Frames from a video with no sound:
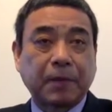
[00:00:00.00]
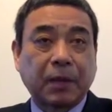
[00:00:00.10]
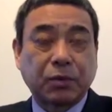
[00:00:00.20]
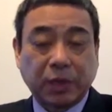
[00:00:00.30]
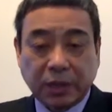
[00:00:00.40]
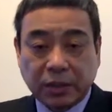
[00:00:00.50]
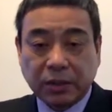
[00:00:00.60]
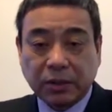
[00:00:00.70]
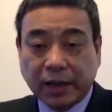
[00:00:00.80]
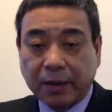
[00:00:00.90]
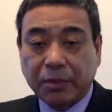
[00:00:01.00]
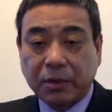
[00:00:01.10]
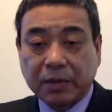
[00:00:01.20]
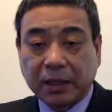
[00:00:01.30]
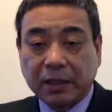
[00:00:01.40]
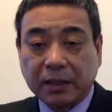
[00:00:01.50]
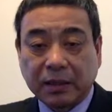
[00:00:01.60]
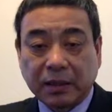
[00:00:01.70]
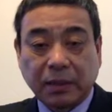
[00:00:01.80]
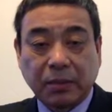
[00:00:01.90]
a traditional camera
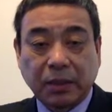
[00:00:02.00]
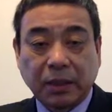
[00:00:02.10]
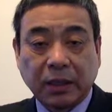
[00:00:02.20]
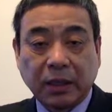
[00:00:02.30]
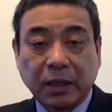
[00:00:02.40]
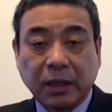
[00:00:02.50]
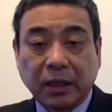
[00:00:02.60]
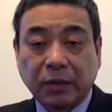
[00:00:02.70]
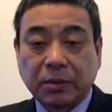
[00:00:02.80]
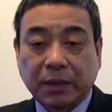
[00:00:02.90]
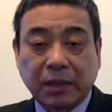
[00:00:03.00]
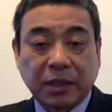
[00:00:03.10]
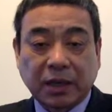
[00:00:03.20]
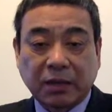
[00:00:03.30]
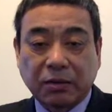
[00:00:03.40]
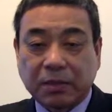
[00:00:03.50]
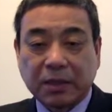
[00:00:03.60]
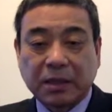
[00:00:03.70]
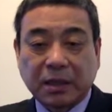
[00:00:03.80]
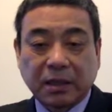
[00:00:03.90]
making company. It was making
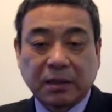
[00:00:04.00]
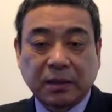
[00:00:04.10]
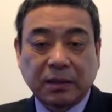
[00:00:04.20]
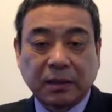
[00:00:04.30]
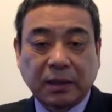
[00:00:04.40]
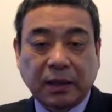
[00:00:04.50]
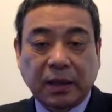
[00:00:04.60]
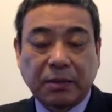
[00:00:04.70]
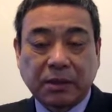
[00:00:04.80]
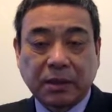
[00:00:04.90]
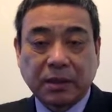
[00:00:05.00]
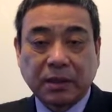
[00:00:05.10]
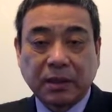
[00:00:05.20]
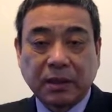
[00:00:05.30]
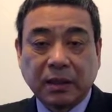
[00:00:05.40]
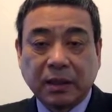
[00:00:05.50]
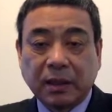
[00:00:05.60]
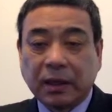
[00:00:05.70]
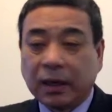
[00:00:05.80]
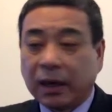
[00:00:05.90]
shuttle-based cameras.
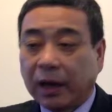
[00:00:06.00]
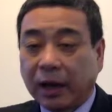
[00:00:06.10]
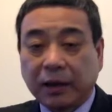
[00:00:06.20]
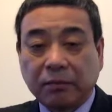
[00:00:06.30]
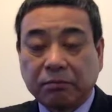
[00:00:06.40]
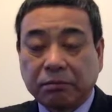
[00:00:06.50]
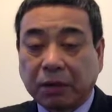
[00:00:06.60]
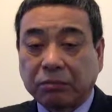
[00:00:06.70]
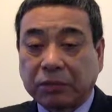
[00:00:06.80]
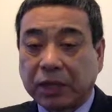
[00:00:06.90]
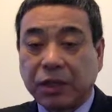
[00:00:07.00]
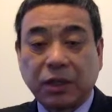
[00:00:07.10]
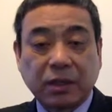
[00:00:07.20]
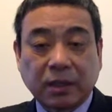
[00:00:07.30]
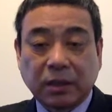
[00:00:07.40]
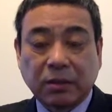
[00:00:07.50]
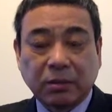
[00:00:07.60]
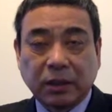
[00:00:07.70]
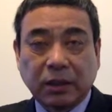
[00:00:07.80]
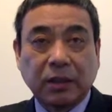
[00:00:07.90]
And about 10 years
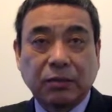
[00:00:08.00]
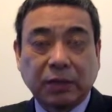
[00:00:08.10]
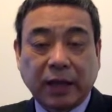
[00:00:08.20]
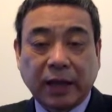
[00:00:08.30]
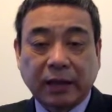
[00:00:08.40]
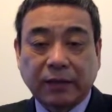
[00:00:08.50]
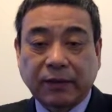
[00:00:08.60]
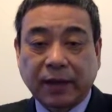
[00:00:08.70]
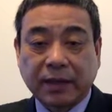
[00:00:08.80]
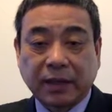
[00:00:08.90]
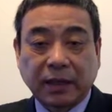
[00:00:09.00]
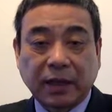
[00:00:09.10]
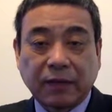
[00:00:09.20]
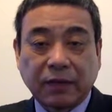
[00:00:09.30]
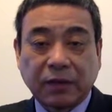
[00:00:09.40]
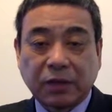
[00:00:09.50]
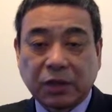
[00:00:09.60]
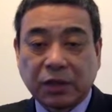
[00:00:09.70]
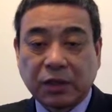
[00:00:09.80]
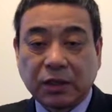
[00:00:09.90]
ago, it didn't react fast enough to the
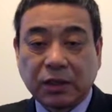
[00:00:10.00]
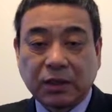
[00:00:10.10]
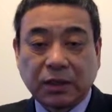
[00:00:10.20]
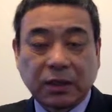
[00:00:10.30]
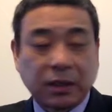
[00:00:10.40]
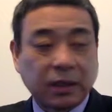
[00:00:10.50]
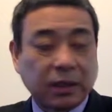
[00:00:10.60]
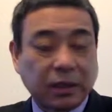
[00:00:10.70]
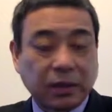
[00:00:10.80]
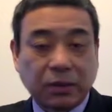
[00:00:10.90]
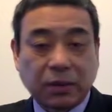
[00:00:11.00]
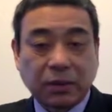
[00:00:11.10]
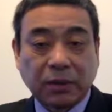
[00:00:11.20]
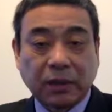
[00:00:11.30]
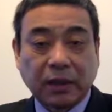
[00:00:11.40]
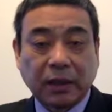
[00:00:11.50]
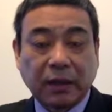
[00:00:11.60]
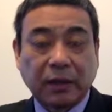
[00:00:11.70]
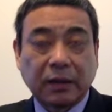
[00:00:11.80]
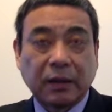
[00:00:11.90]
changes in the world, and
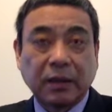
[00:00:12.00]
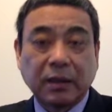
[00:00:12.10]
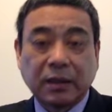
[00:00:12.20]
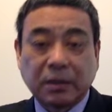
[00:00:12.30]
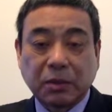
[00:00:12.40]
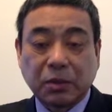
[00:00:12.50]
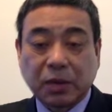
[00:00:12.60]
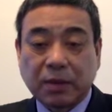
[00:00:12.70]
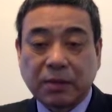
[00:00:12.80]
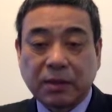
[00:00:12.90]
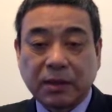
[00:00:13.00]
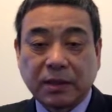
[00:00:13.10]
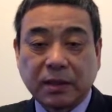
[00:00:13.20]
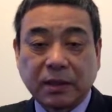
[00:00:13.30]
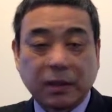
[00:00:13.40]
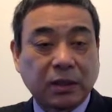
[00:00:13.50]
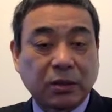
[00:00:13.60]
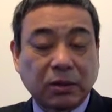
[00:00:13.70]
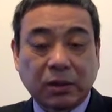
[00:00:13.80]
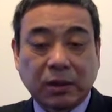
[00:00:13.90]
some newcomers in the
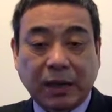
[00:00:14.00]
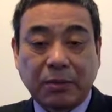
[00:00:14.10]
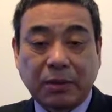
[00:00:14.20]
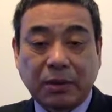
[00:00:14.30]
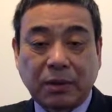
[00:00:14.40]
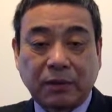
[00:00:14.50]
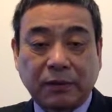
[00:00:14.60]
digital camera,